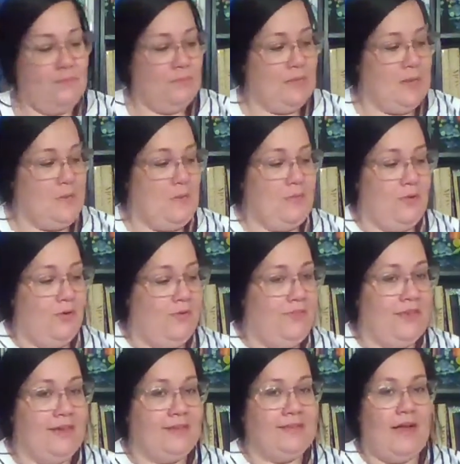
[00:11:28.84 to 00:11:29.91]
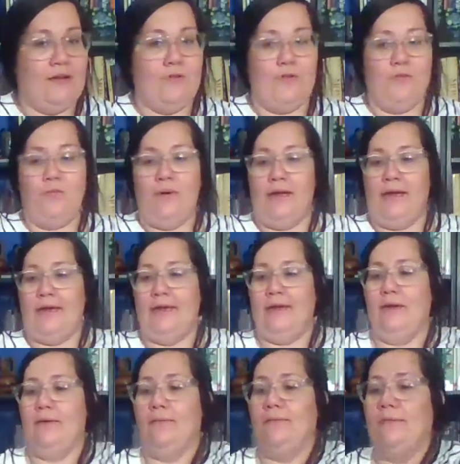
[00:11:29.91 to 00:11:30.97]
Let me move things out of the way
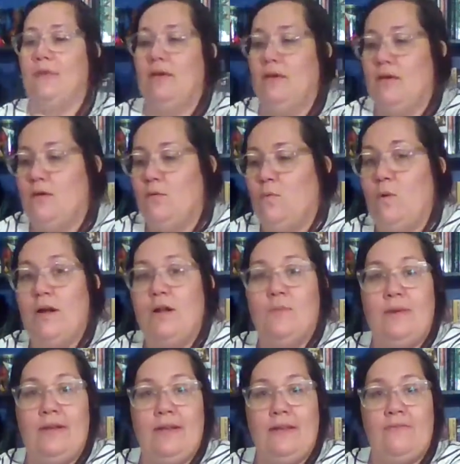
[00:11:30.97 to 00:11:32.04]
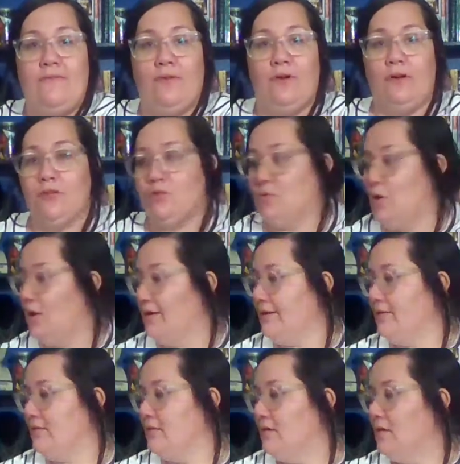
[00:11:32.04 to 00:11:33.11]
here. What do we need for our
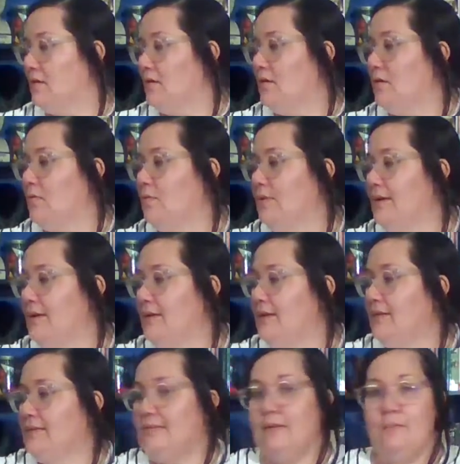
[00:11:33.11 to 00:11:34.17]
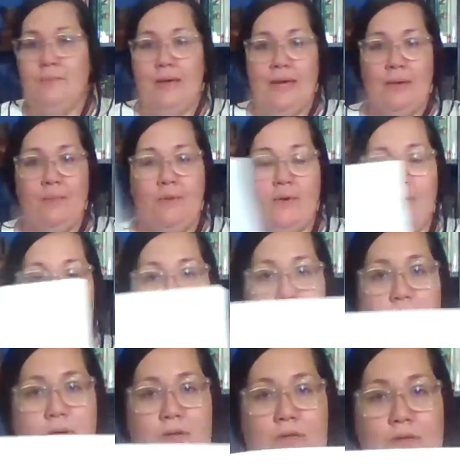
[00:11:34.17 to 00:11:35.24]
drawing? We need some paper. You
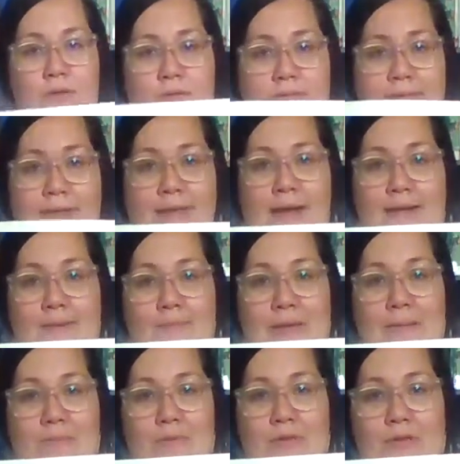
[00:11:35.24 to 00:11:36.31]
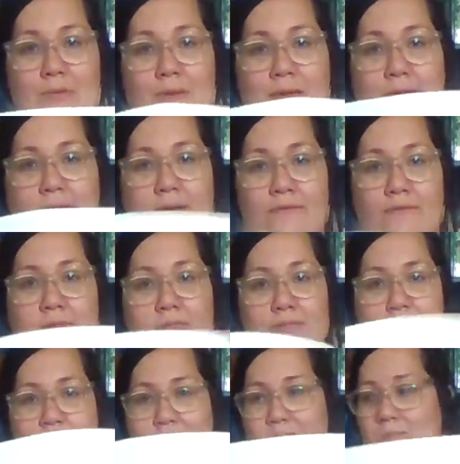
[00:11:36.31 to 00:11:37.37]
can use any kind of paper you have. This
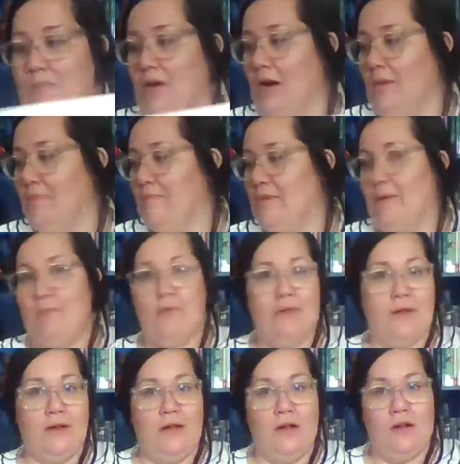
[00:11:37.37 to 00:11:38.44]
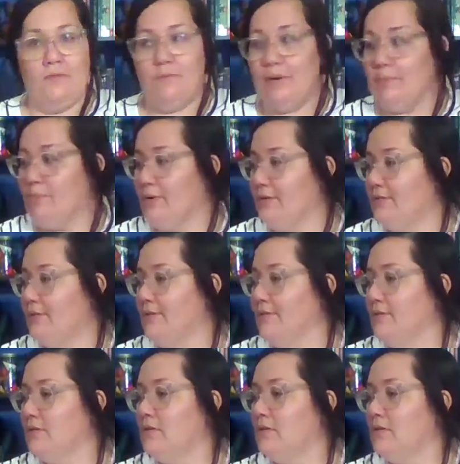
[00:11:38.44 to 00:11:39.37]
is just some copy paper that I got off my printer.